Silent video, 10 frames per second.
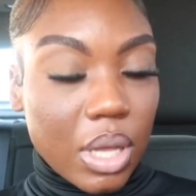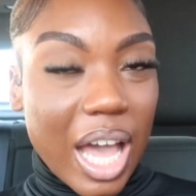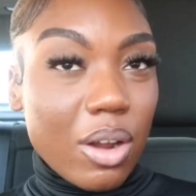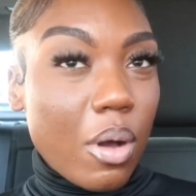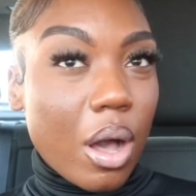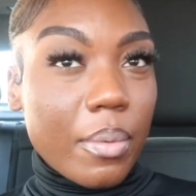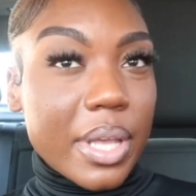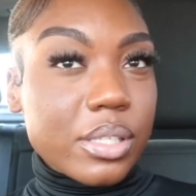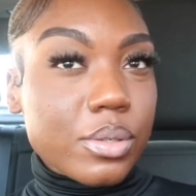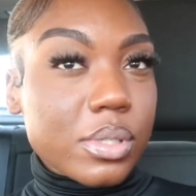i don't
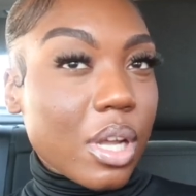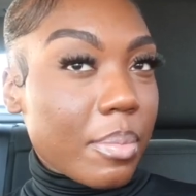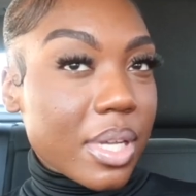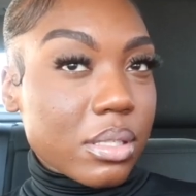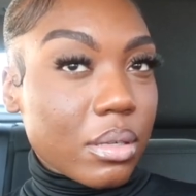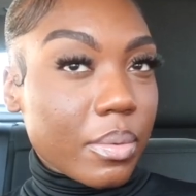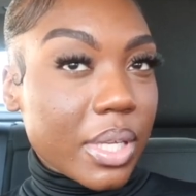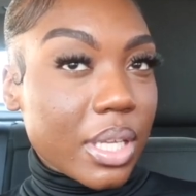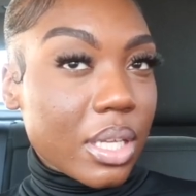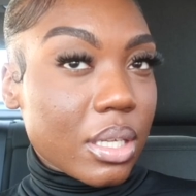always do starbucks on the
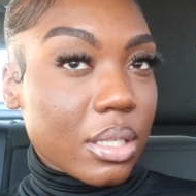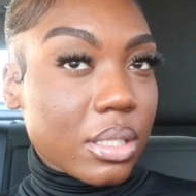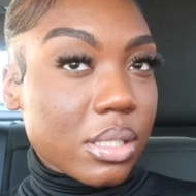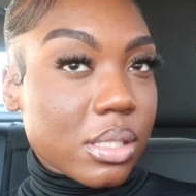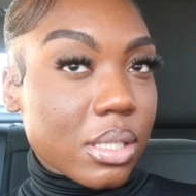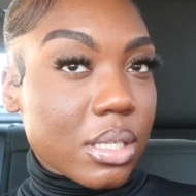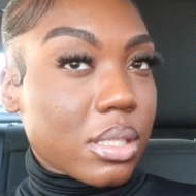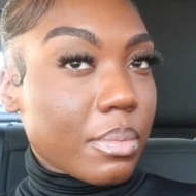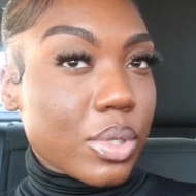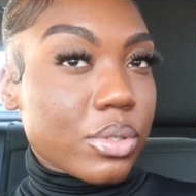weekends because
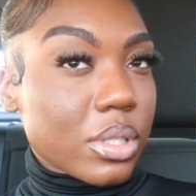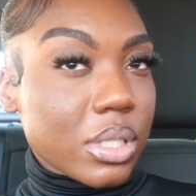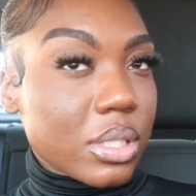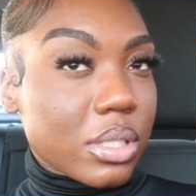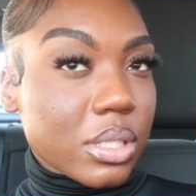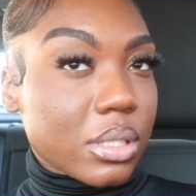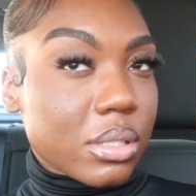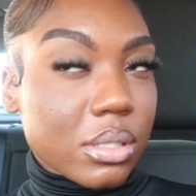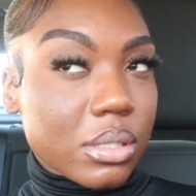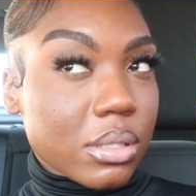i'm usually just
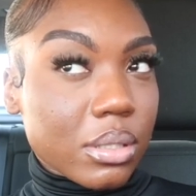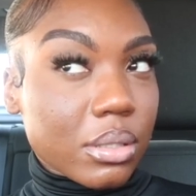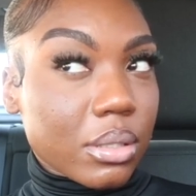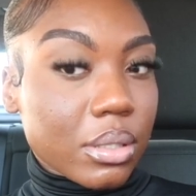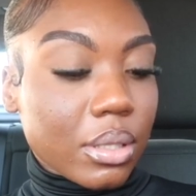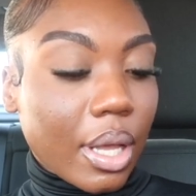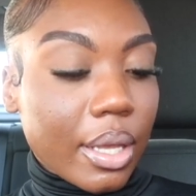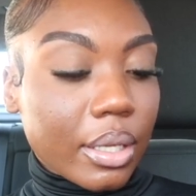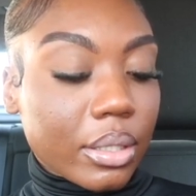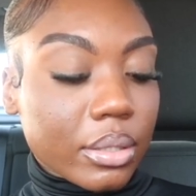
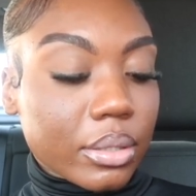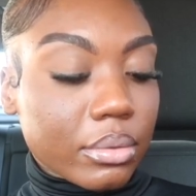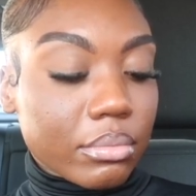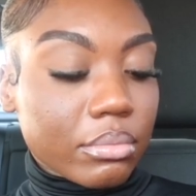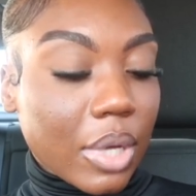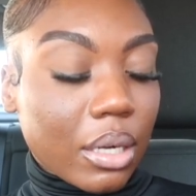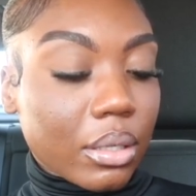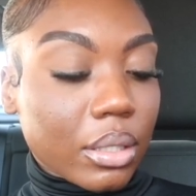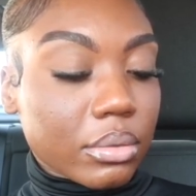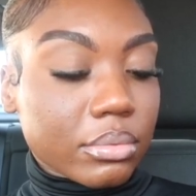like i don't
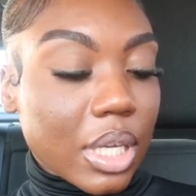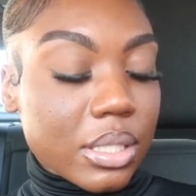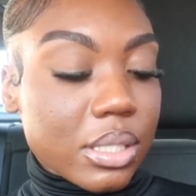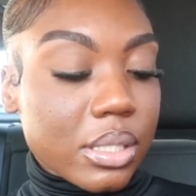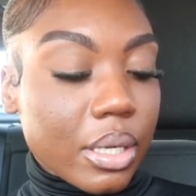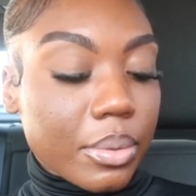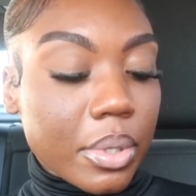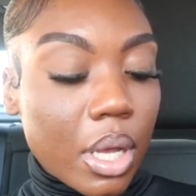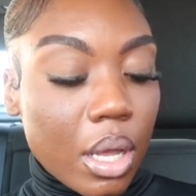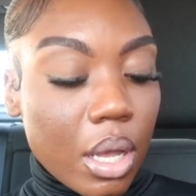know i just don't
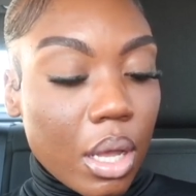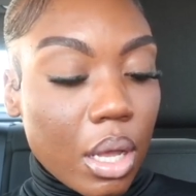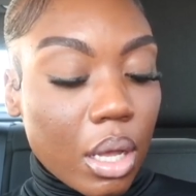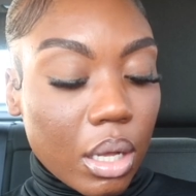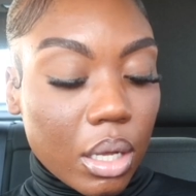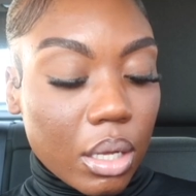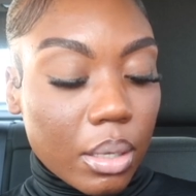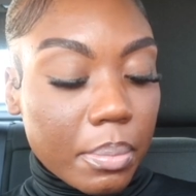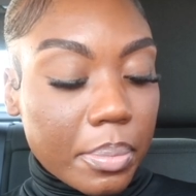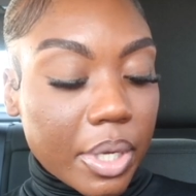
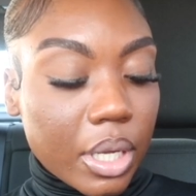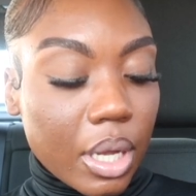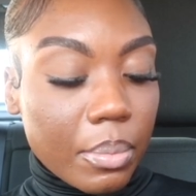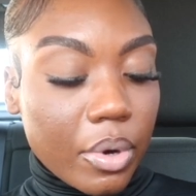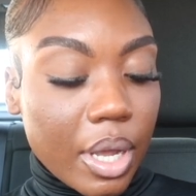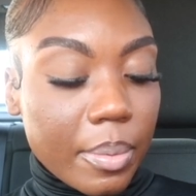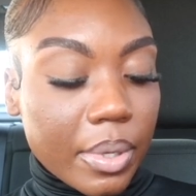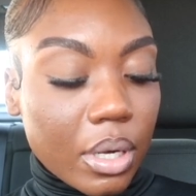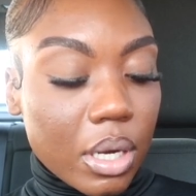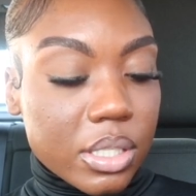um, but i'm
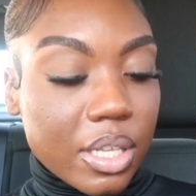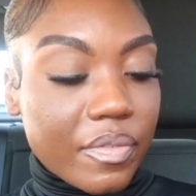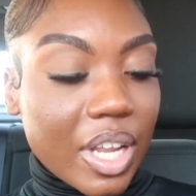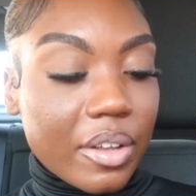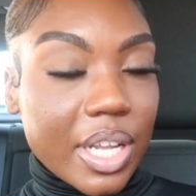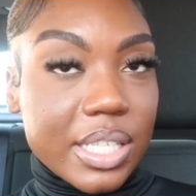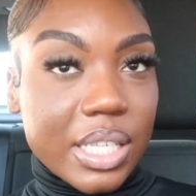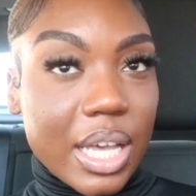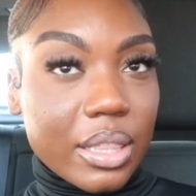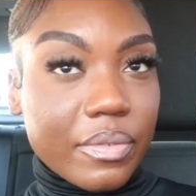grabbing our stuff now daisy
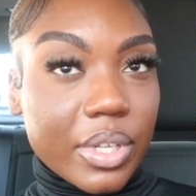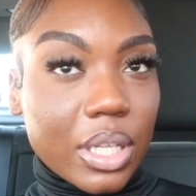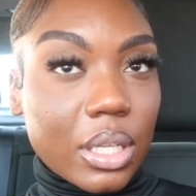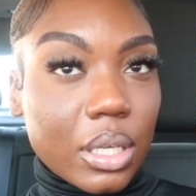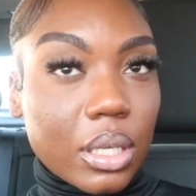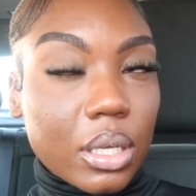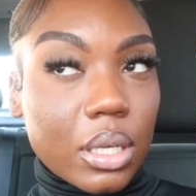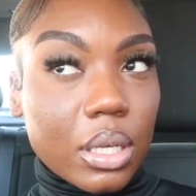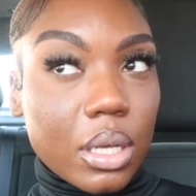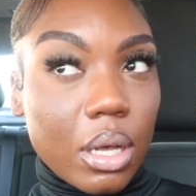got the vanilla
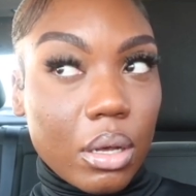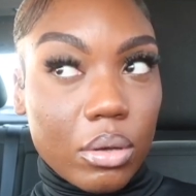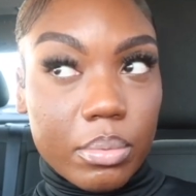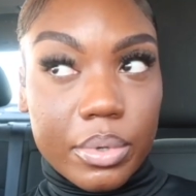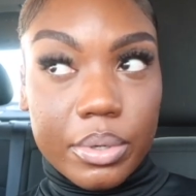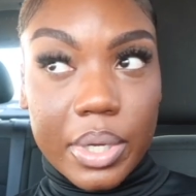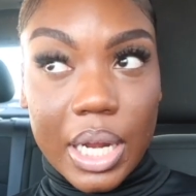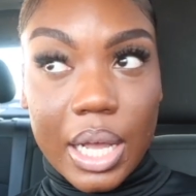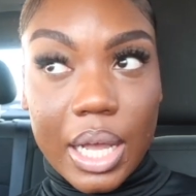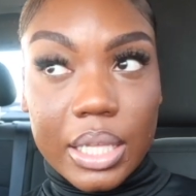cold brew and
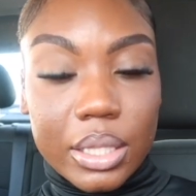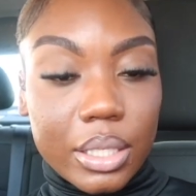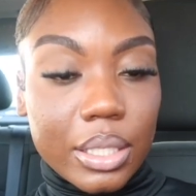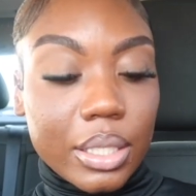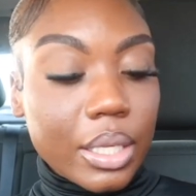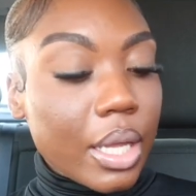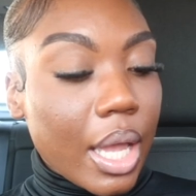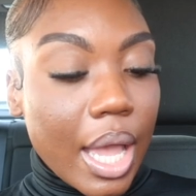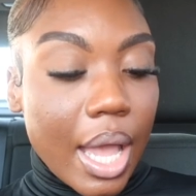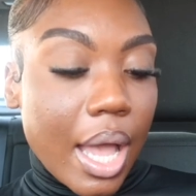i got the
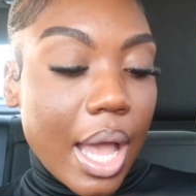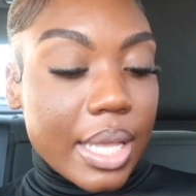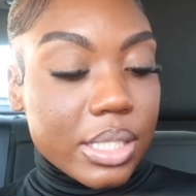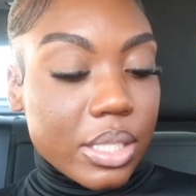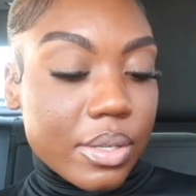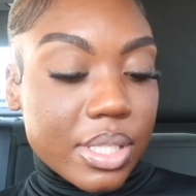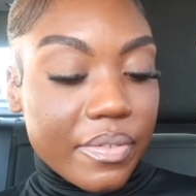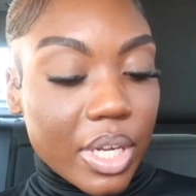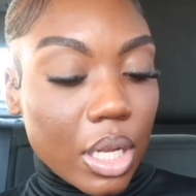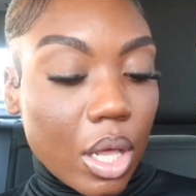iced toasted
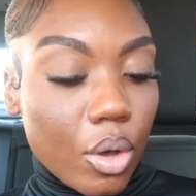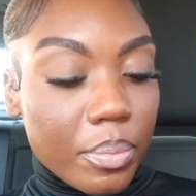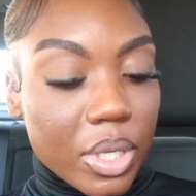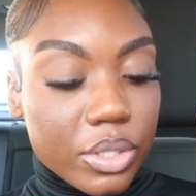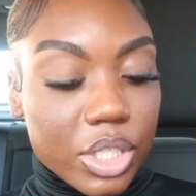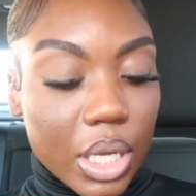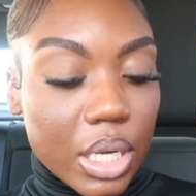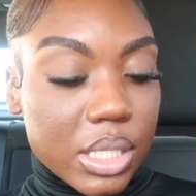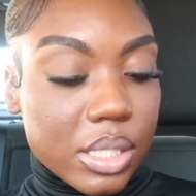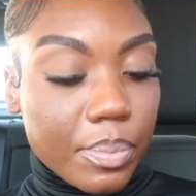vanilla oat milk and
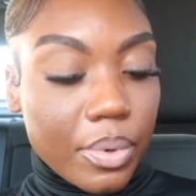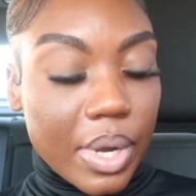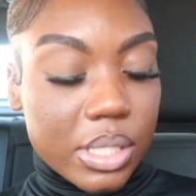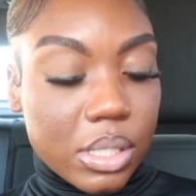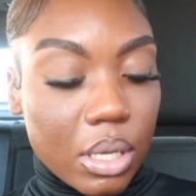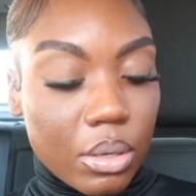espresso